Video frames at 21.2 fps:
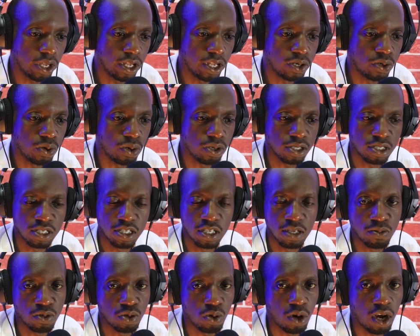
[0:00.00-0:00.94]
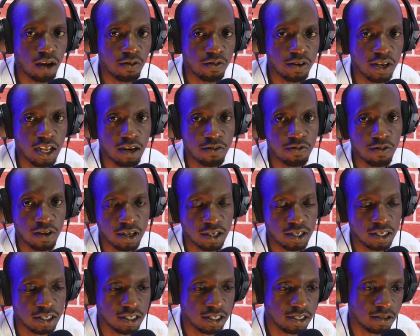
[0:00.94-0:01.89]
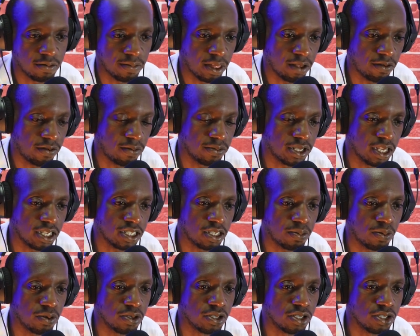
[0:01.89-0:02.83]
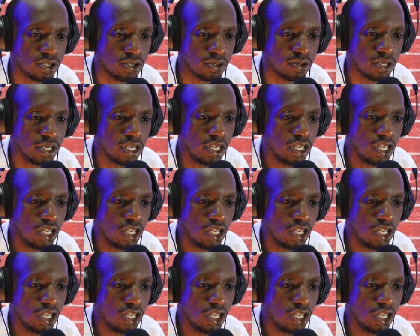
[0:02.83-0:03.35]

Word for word: we don't seem to have any advantage from such a position.